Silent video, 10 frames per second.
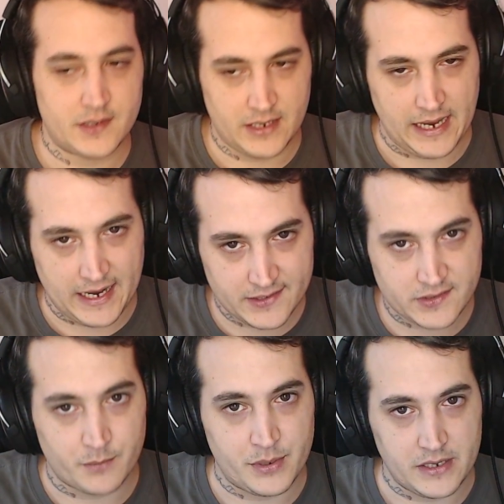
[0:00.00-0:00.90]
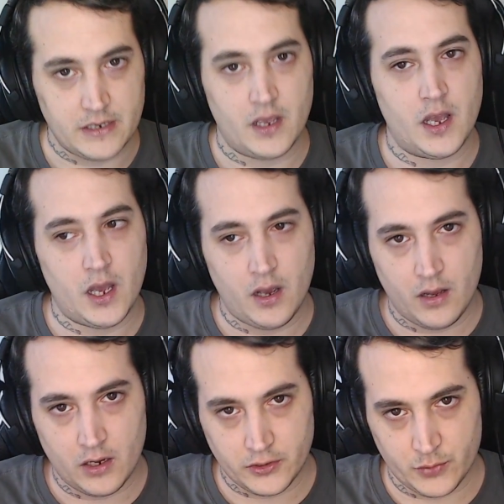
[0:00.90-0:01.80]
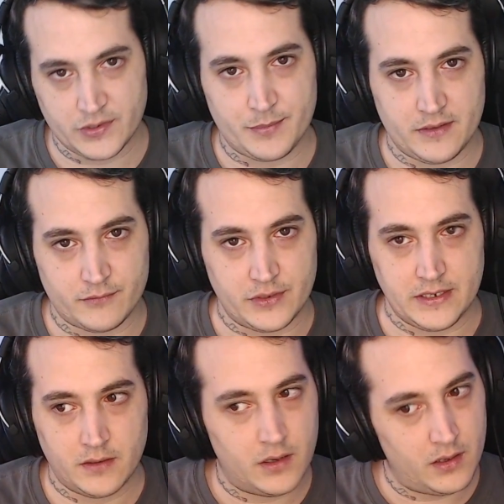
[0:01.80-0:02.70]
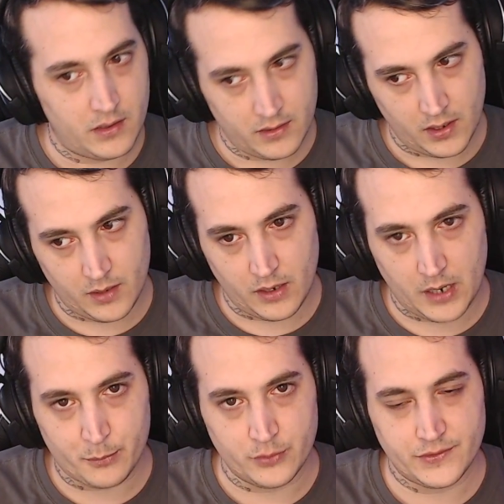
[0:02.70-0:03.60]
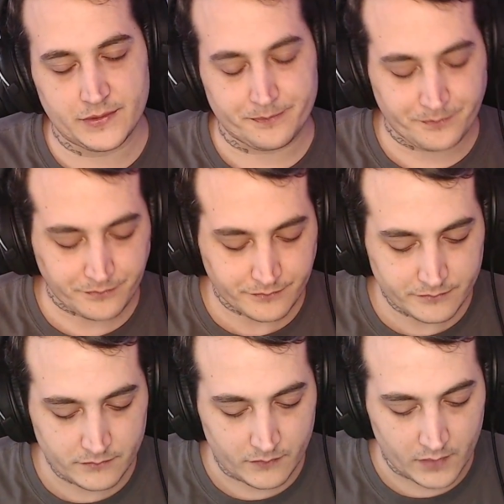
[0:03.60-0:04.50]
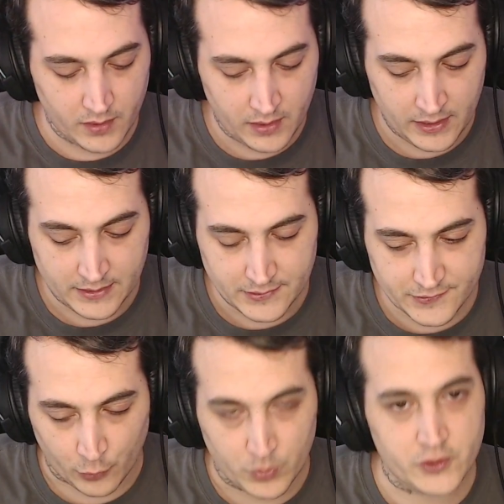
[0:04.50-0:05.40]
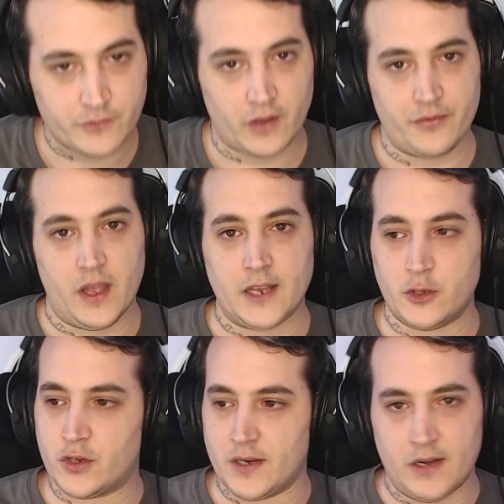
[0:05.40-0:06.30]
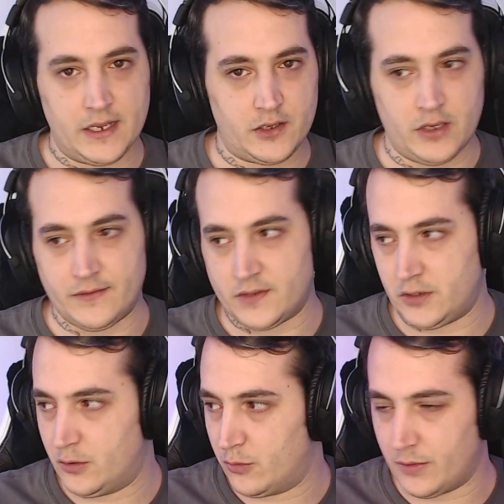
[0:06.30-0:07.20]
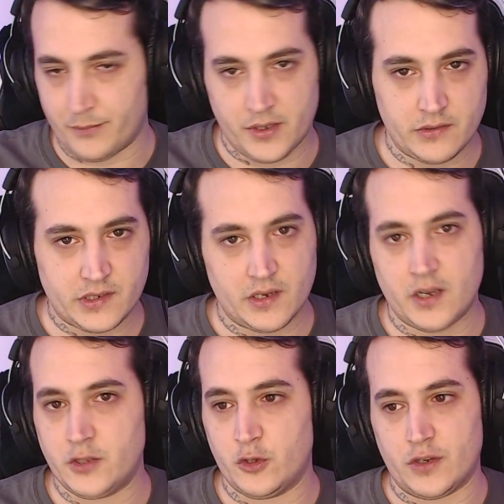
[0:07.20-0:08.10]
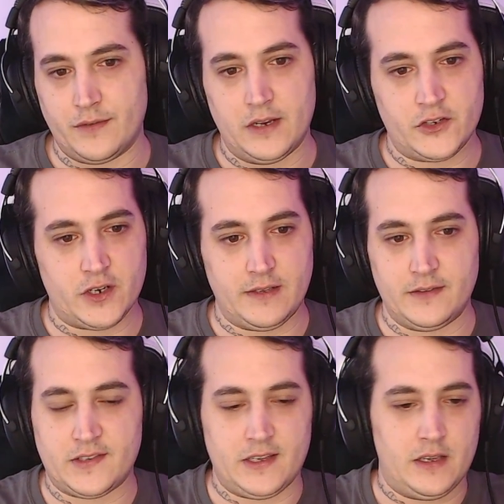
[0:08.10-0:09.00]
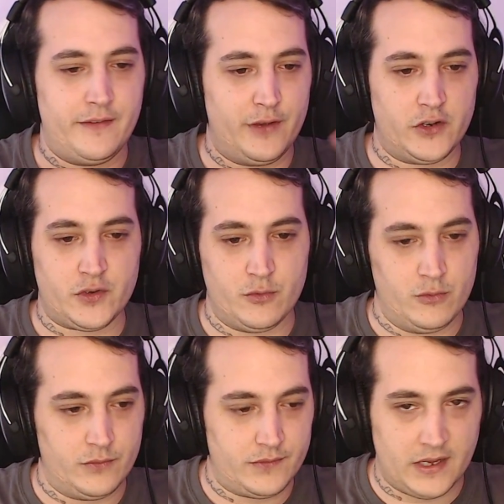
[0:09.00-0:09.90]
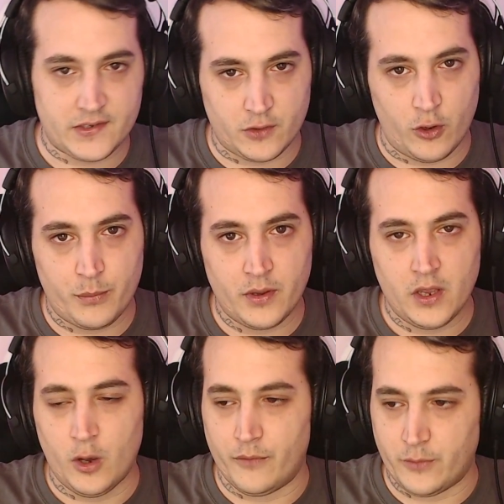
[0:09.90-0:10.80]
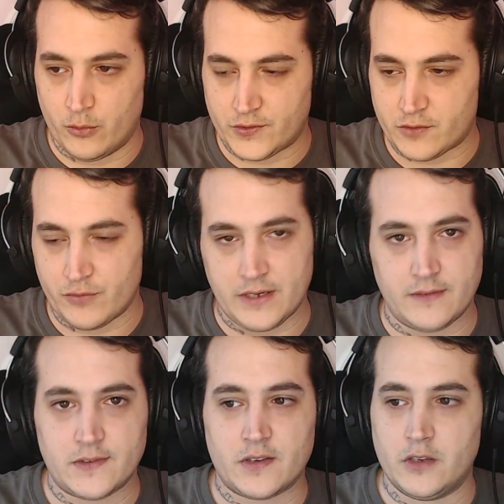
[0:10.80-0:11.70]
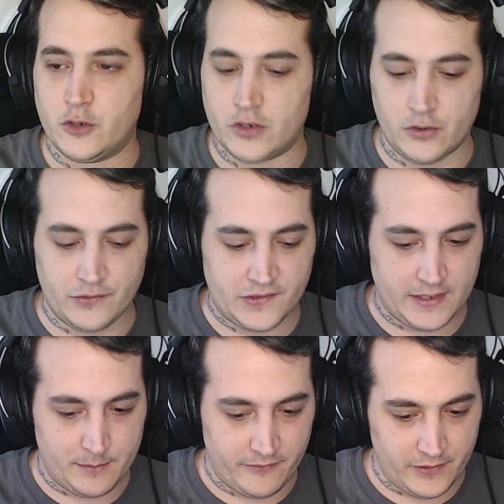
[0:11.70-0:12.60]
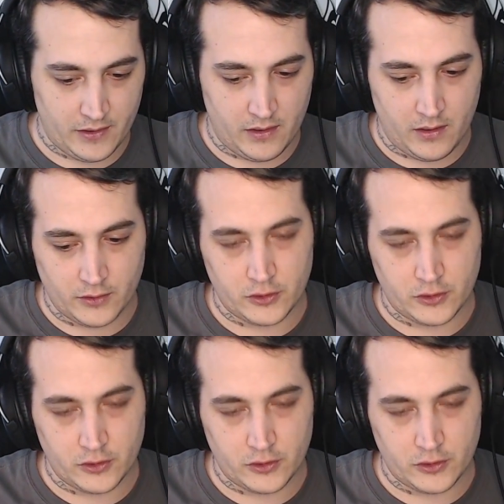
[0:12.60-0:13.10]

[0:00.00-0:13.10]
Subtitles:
It has to be a USB 3 upwards. So once you've done that, you can link it into your computer. You can literally see a virtual desktop of your screens. You can use Steam VR.